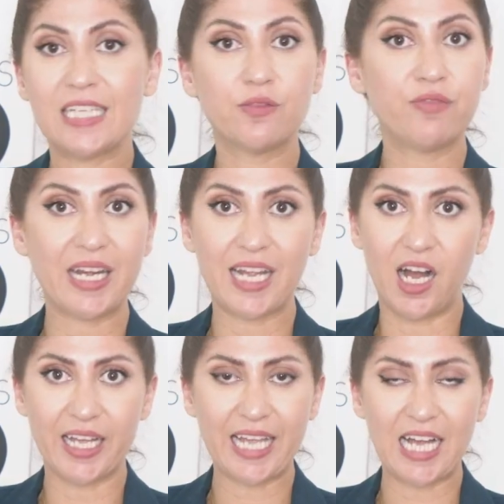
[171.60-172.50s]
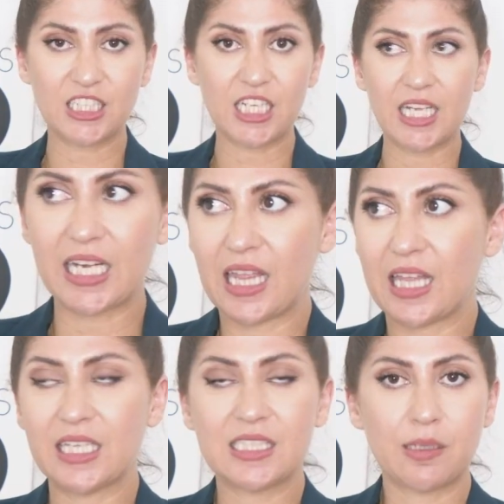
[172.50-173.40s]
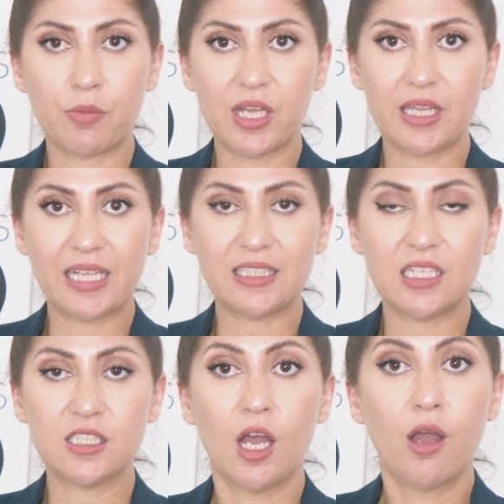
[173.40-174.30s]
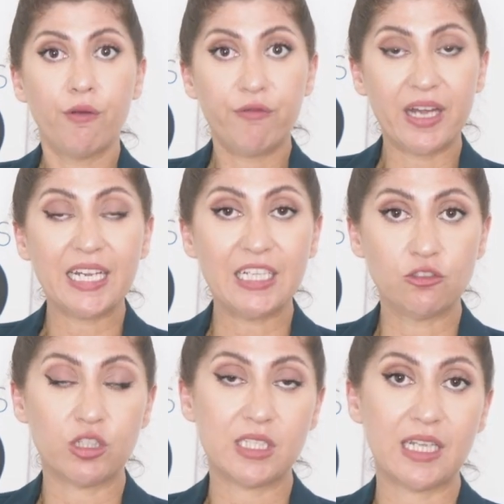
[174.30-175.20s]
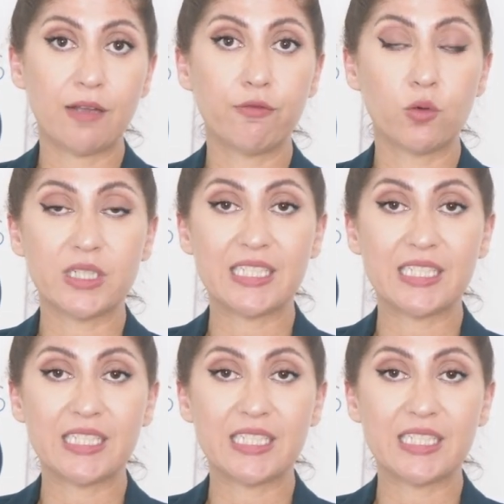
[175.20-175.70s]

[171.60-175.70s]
It's very eye-catching, and I think it's something that is very interesting for